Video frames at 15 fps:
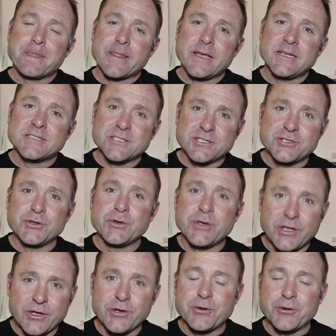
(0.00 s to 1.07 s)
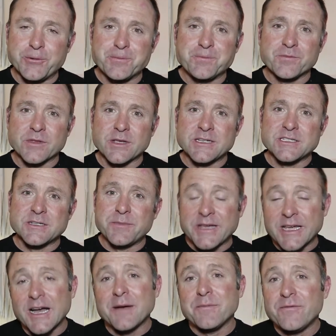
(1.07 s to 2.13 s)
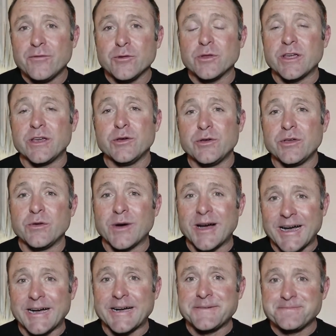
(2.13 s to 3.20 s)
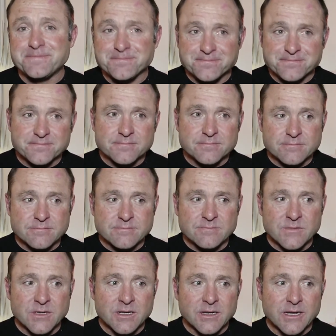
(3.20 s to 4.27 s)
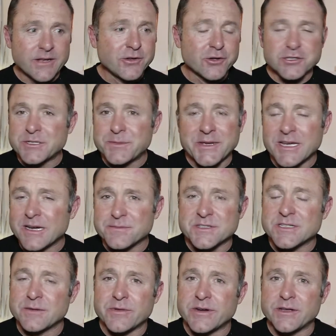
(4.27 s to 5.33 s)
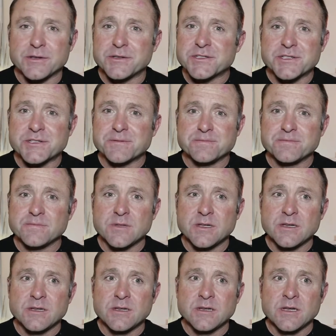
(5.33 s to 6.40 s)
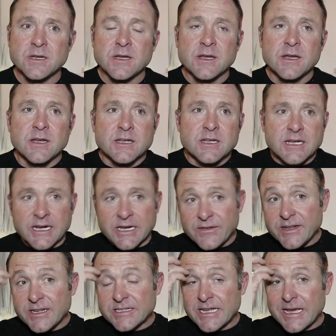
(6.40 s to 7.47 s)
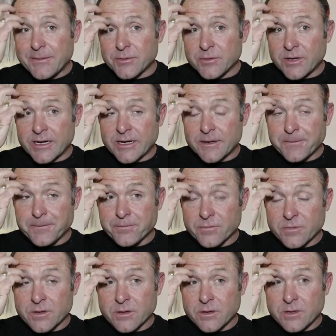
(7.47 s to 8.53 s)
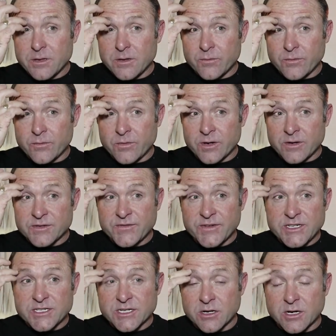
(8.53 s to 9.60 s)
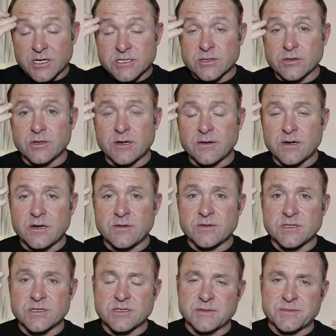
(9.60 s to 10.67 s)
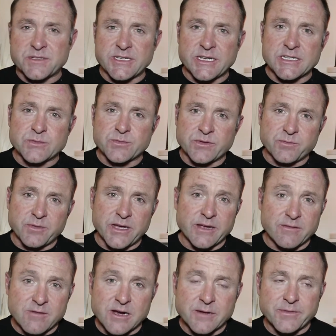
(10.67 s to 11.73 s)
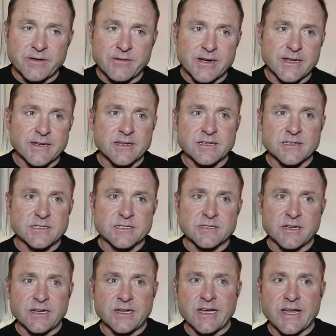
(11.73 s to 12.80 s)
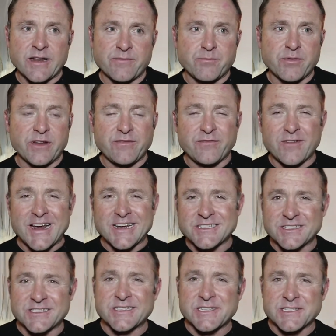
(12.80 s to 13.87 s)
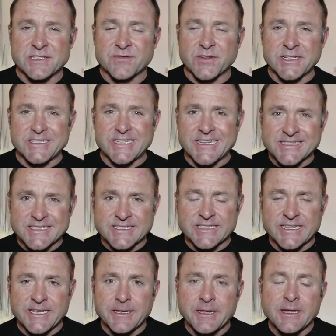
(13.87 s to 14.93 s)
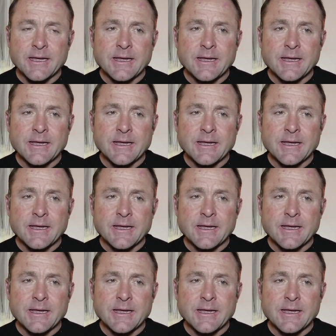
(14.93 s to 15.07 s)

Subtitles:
is to do you, is to become fully who you are and not to become someone else. I'll give you an example. Like, when I was finishing high school, I was obsessed with playing rugby, right? Because I had a pretty fractured sense of identity.